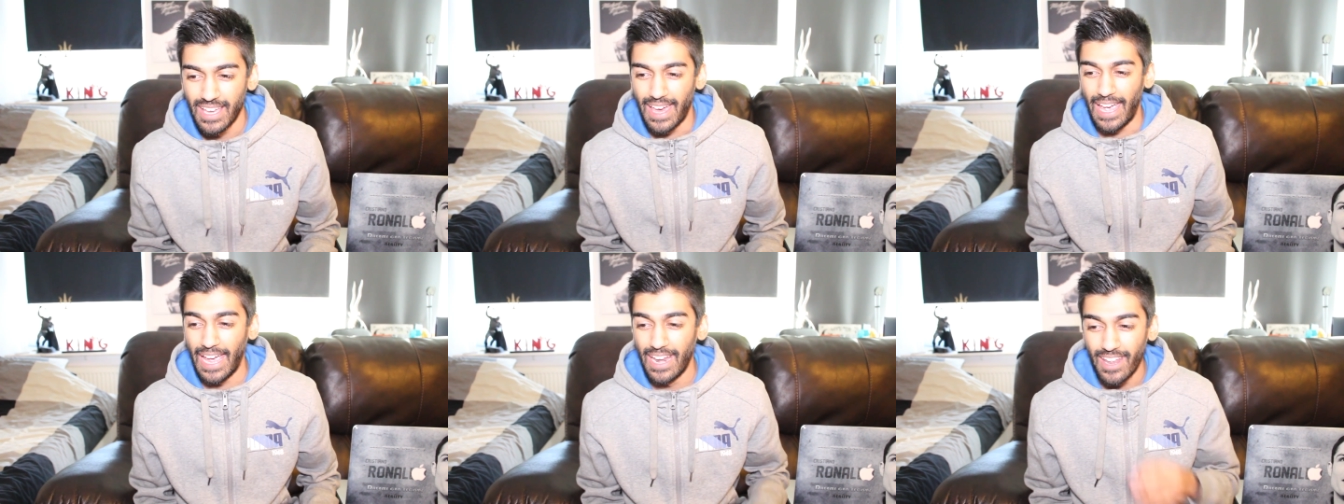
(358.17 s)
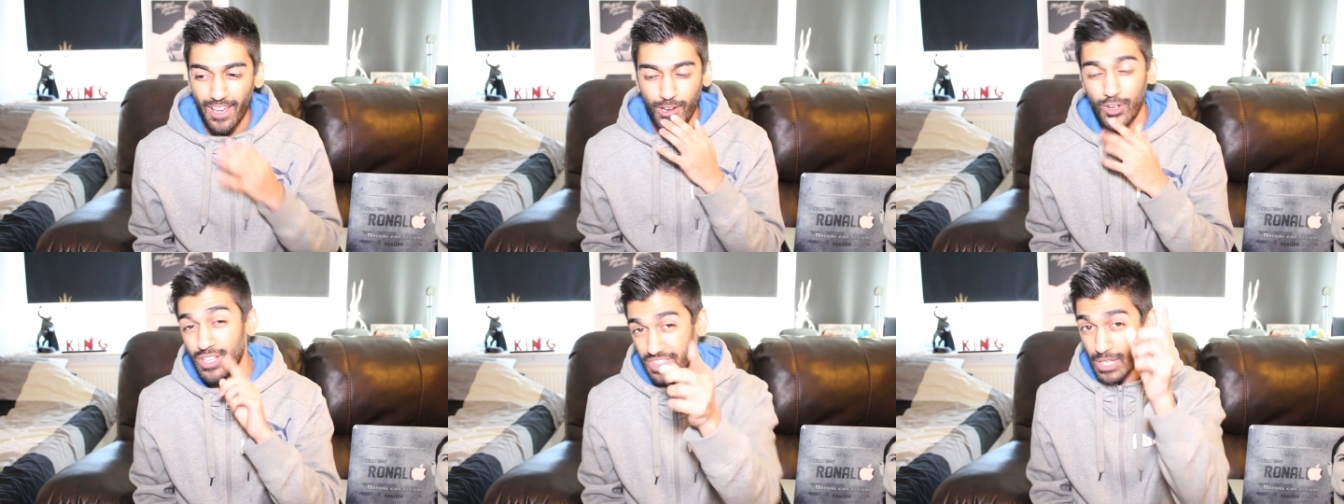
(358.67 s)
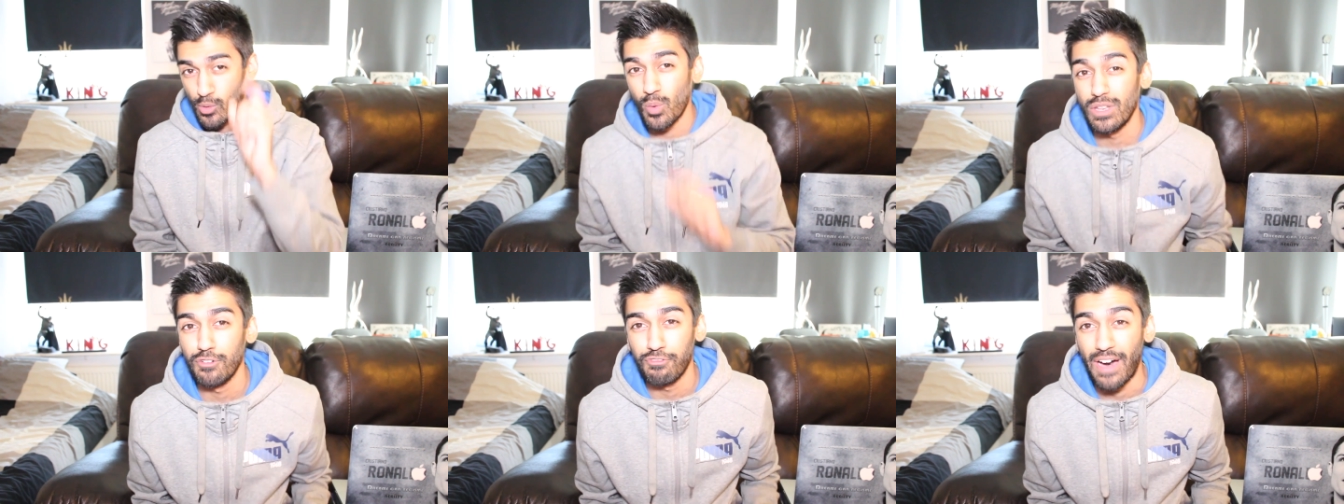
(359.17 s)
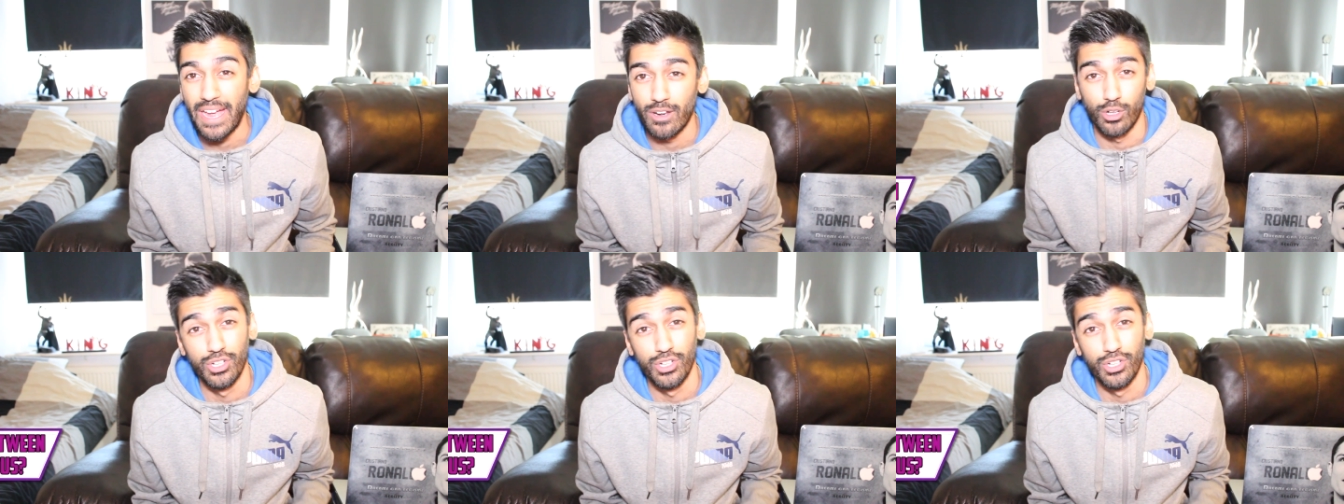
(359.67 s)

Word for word: And uh, who do you think will win the final?